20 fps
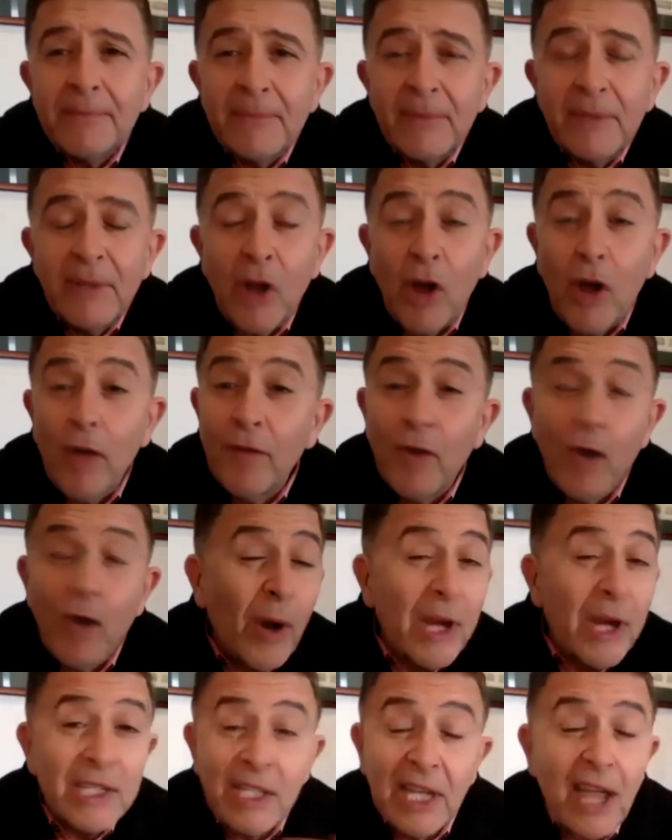
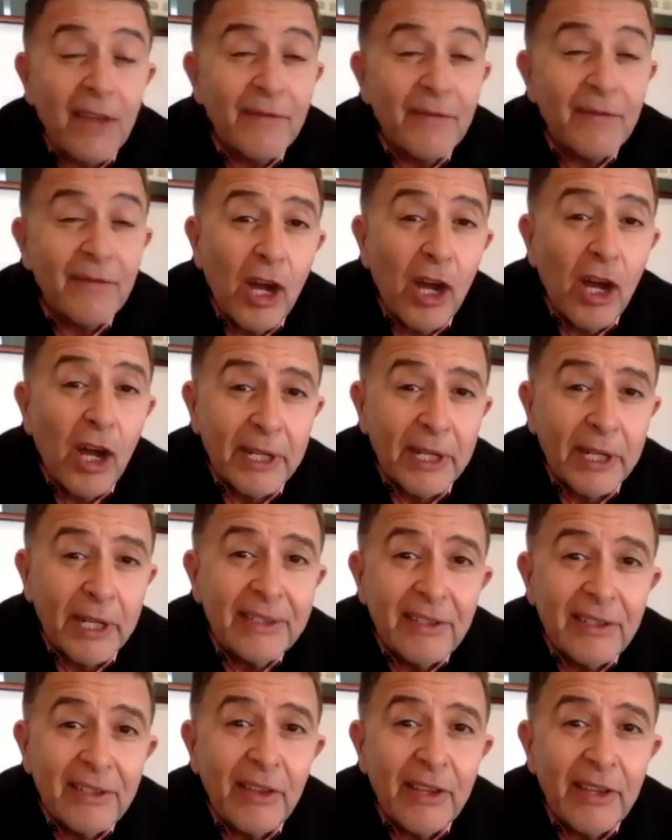always loved comedy,
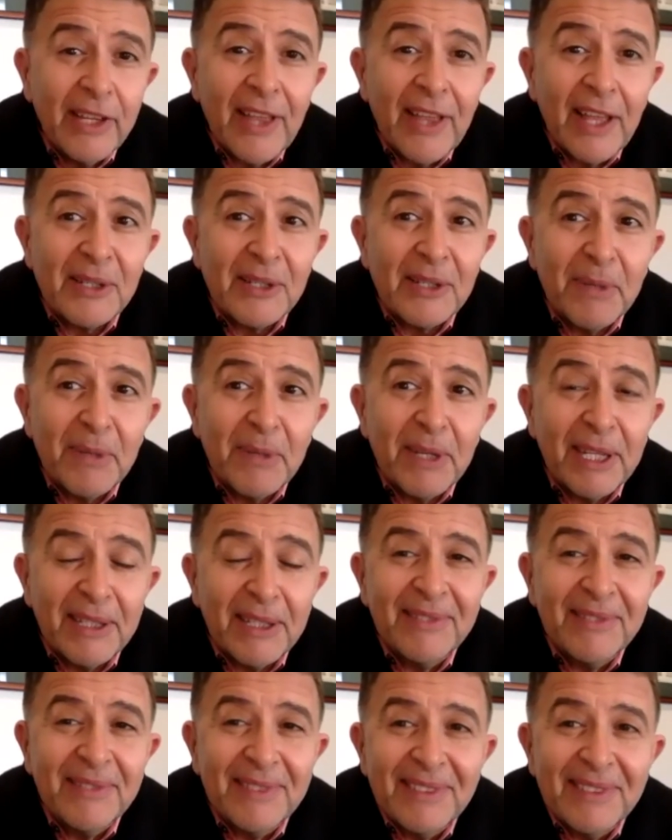and I think that's
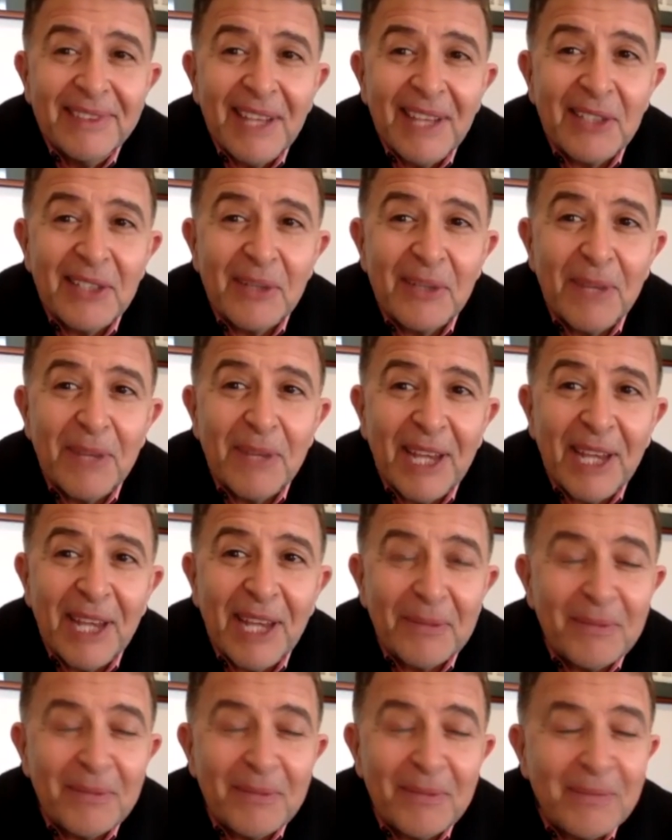a big help.